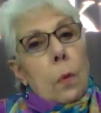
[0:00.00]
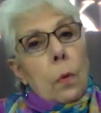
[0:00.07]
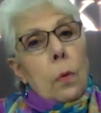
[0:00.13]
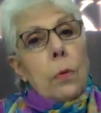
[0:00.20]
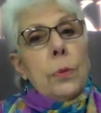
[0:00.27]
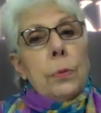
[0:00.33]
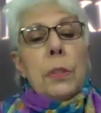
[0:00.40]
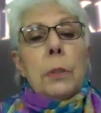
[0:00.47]

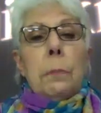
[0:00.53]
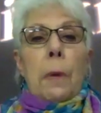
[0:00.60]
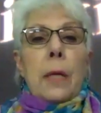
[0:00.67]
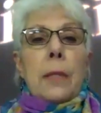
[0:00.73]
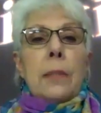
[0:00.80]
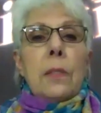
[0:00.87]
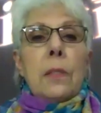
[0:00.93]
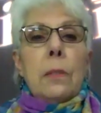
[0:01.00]
whose
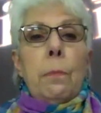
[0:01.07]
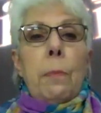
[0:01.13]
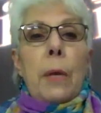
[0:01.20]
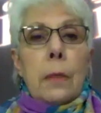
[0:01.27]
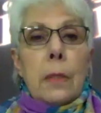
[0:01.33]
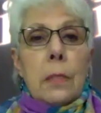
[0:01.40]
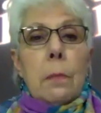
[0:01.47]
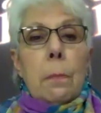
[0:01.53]
response is
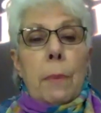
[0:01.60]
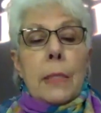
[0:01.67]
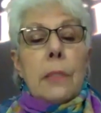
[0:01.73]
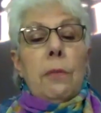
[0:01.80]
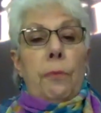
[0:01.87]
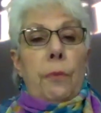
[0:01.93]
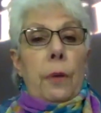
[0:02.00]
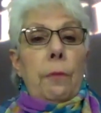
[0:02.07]

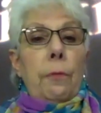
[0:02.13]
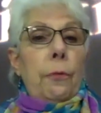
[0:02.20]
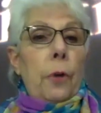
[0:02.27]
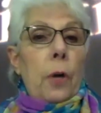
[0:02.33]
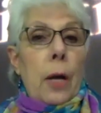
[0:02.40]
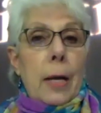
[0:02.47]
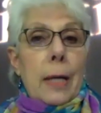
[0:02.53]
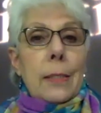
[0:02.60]
best fit
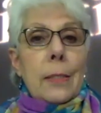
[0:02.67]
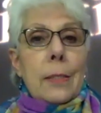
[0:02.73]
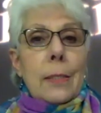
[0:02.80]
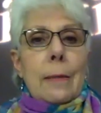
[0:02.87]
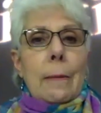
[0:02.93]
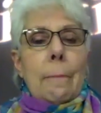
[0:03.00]
for us.